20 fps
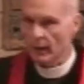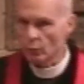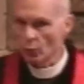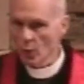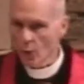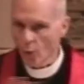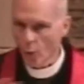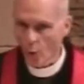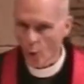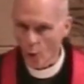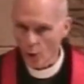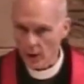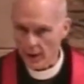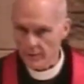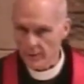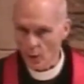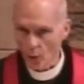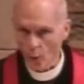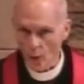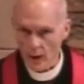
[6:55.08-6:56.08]
that
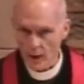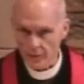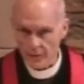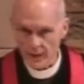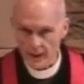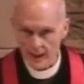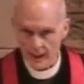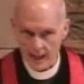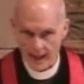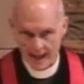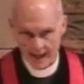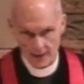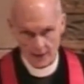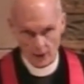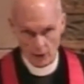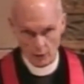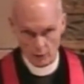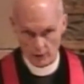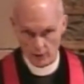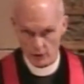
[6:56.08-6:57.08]
rewarded the wealthy
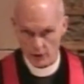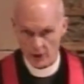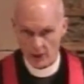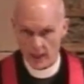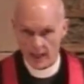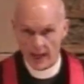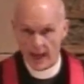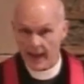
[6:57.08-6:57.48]
landowners